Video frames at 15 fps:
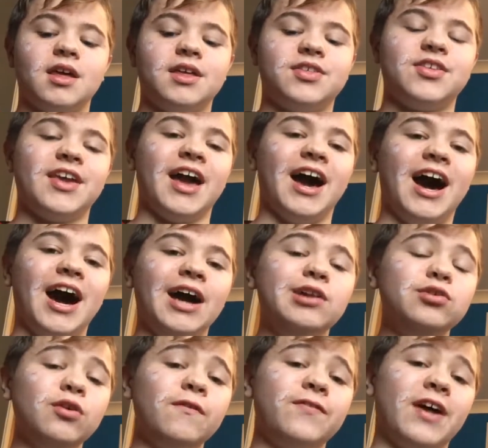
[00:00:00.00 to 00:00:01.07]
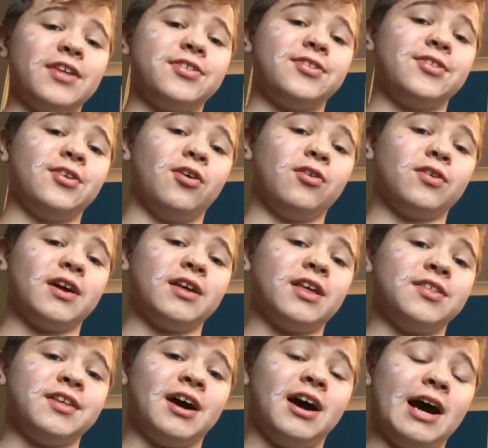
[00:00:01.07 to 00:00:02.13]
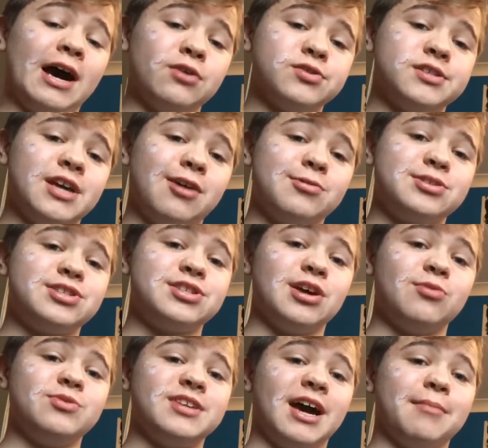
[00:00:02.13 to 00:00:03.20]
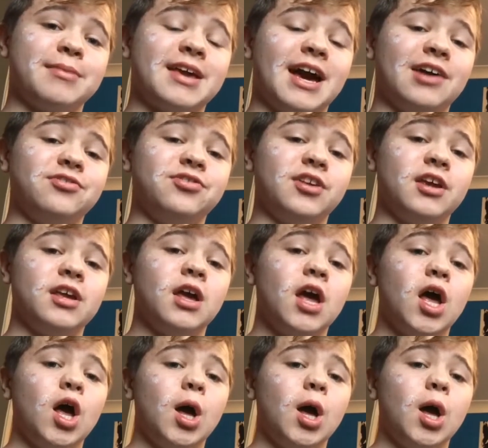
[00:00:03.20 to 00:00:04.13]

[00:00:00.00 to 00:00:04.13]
So yeah, I love that song, It's Our House Now. It's so damn catchy.